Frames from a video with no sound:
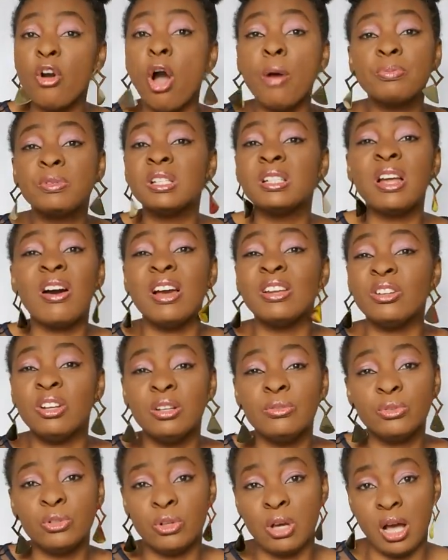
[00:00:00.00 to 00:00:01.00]
Up to now, I
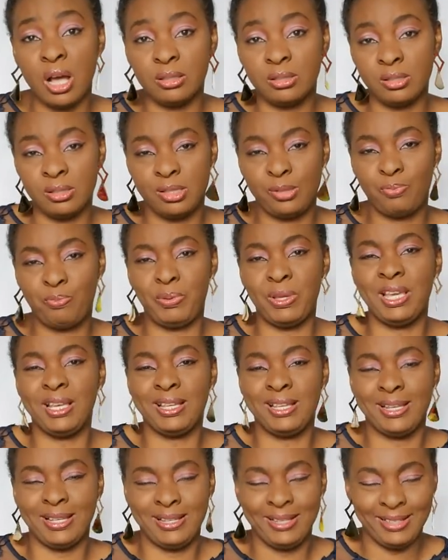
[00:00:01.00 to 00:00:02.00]
don't even know how to
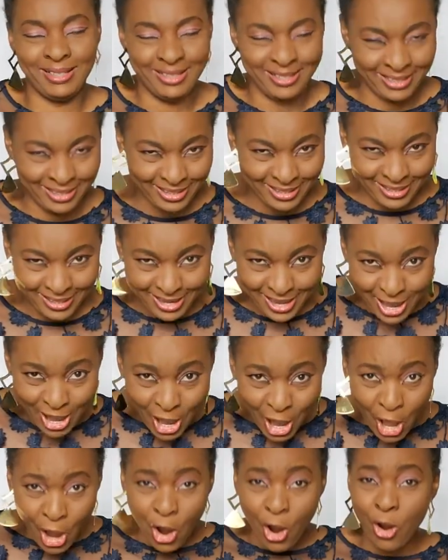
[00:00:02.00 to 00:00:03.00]
speak.
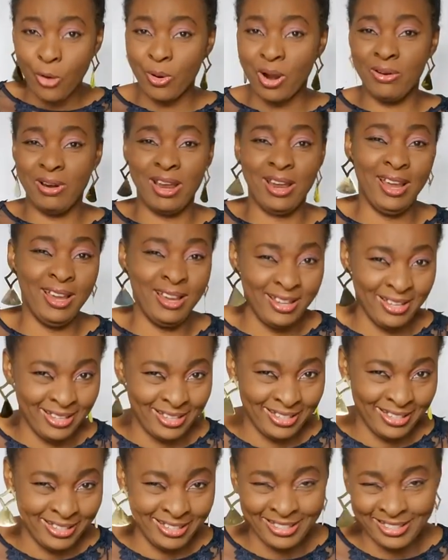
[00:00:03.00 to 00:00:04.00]
Oh, worry.
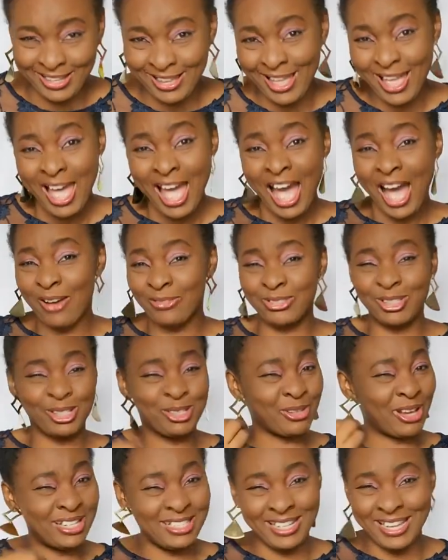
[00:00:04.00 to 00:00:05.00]

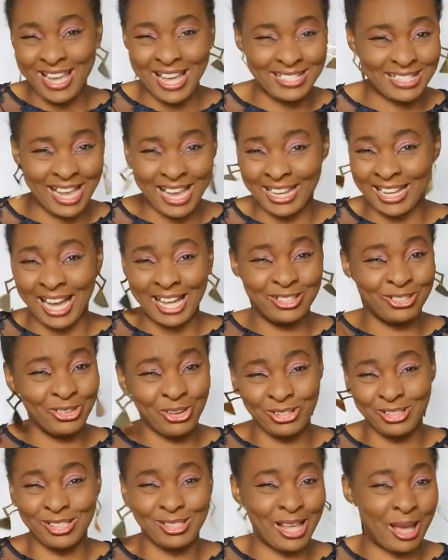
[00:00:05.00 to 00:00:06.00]
After 20 years, I'm
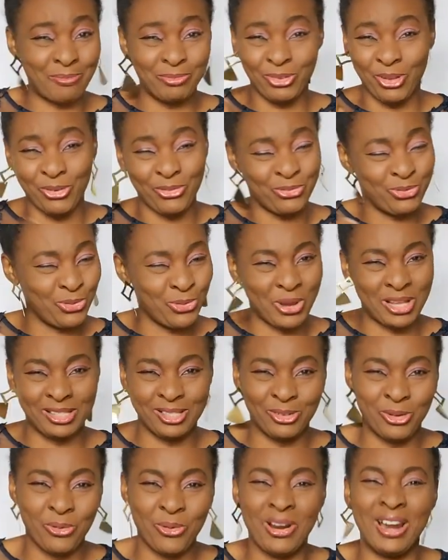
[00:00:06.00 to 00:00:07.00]
not
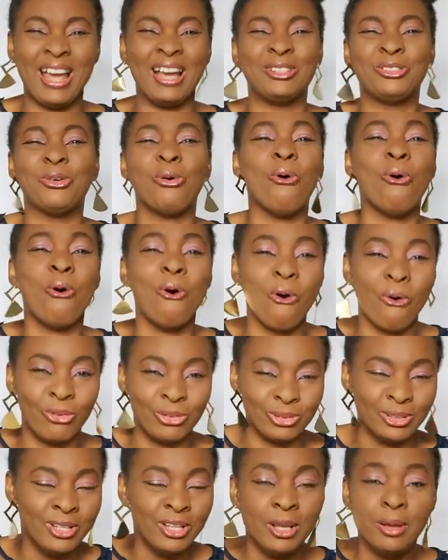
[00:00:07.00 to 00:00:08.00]
fluent in Owerri at
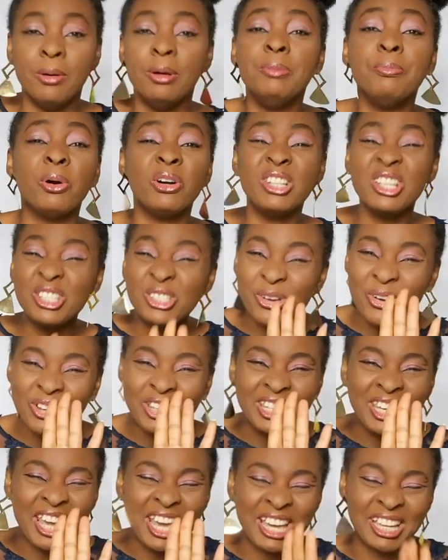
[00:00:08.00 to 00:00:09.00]
all. But it's
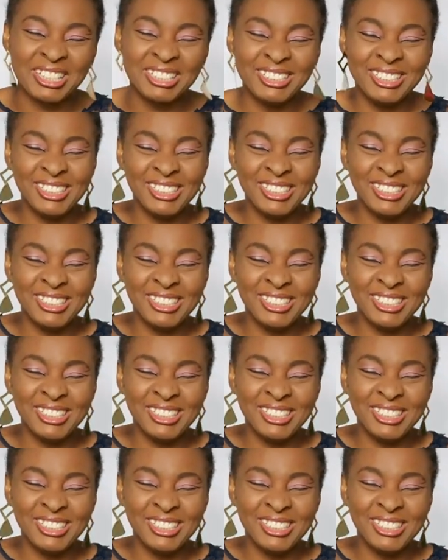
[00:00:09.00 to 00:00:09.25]
okay.